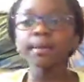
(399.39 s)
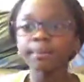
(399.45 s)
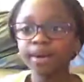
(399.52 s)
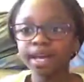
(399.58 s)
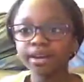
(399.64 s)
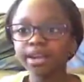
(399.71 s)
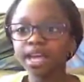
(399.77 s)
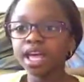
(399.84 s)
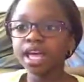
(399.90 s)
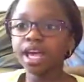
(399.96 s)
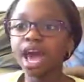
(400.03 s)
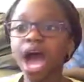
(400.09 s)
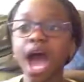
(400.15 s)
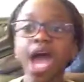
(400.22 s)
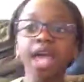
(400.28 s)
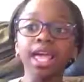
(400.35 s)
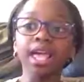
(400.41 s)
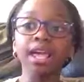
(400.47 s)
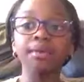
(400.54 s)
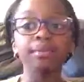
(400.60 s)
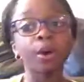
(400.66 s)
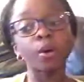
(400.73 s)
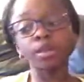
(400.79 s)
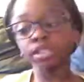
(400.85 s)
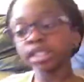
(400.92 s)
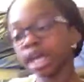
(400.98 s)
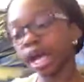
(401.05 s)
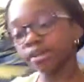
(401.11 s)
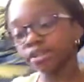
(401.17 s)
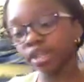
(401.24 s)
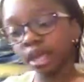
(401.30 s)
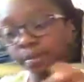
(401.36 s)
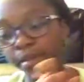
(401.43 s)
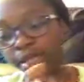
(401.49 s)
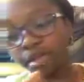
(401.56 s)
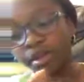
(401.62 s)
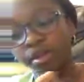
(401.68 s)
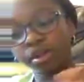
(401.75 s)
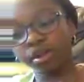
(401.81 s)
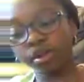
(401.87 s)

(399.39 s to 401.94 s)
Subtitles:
But I am going to count them in.